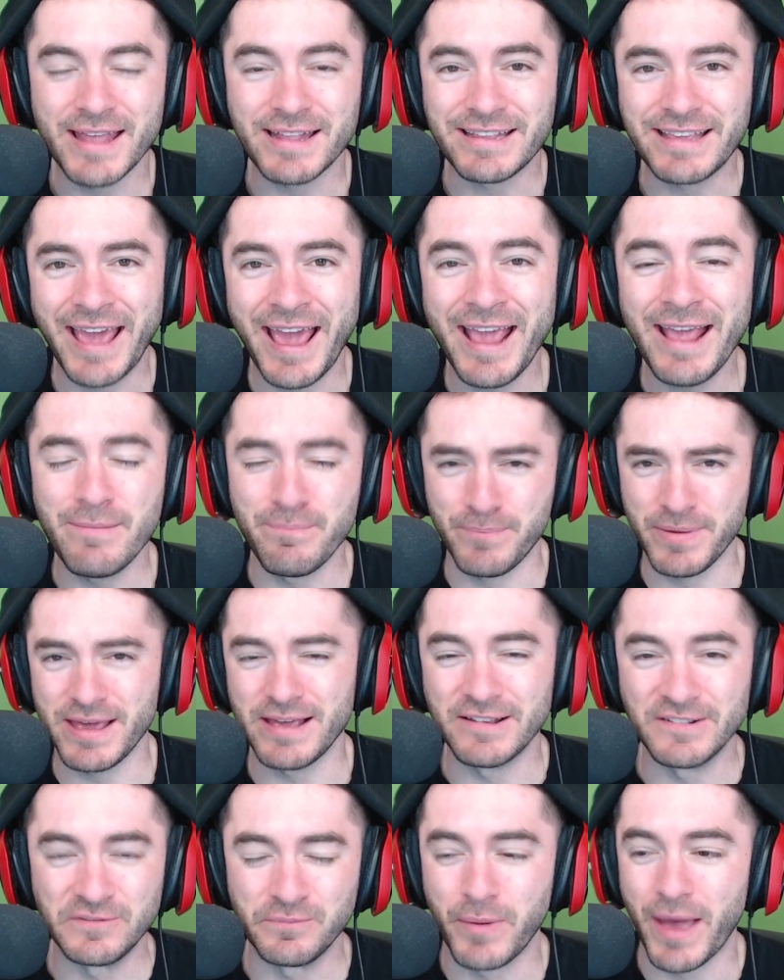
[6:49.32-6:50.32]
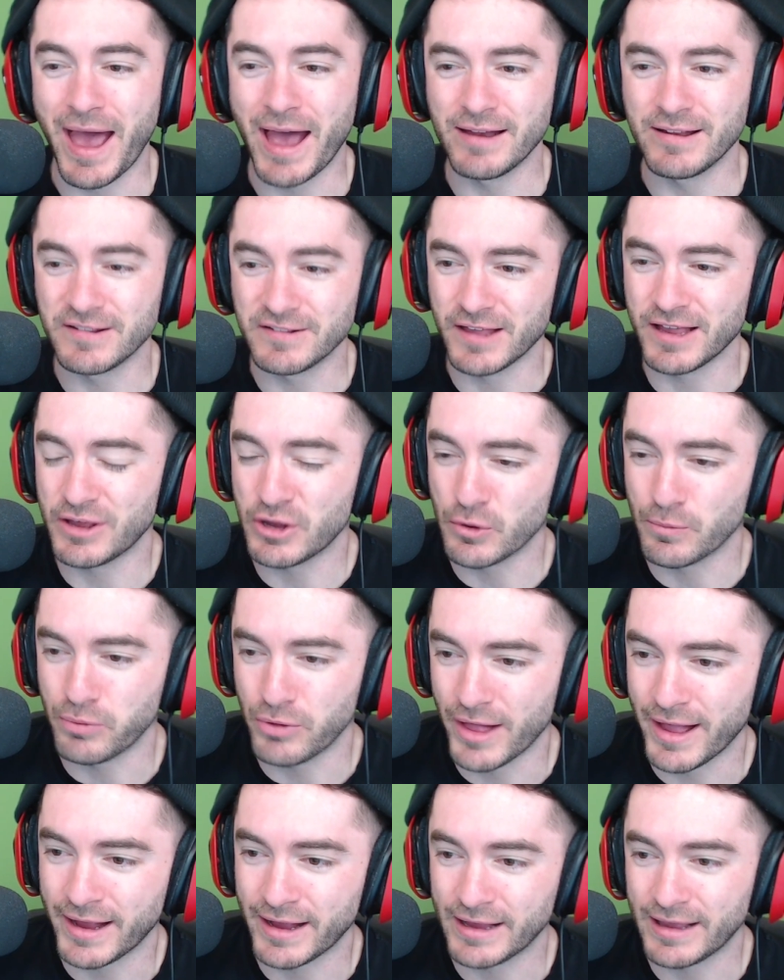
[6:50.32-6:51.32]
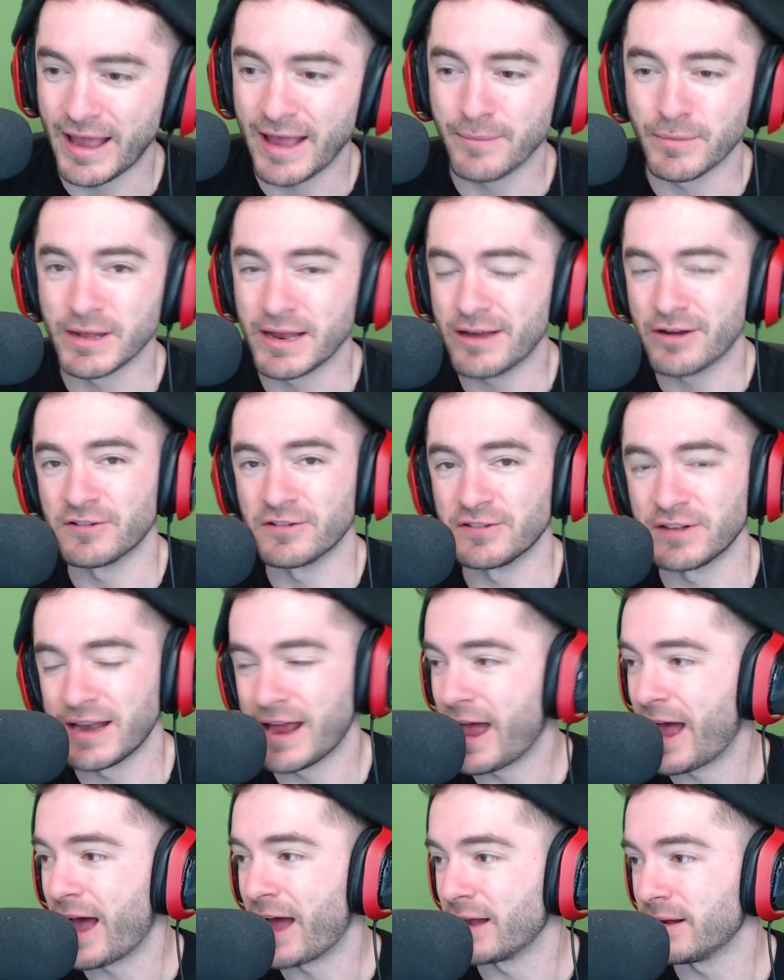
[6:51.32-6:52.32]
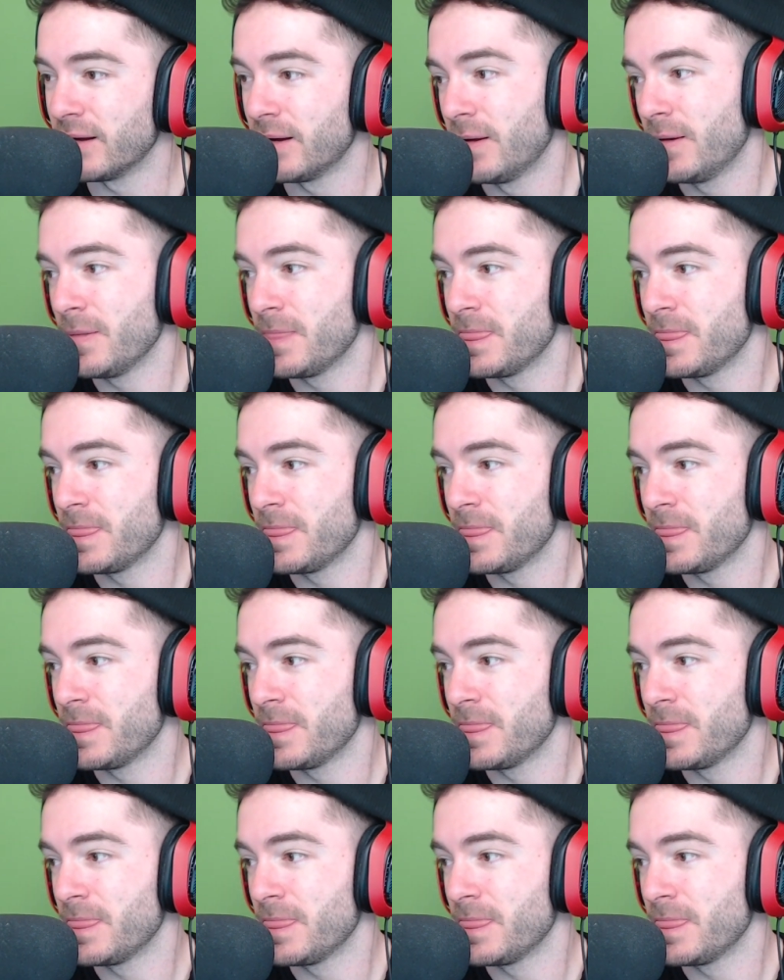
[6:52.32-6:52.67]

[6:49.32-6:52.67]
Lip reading: it can't be as bad as like you're playing a game and here's an ad.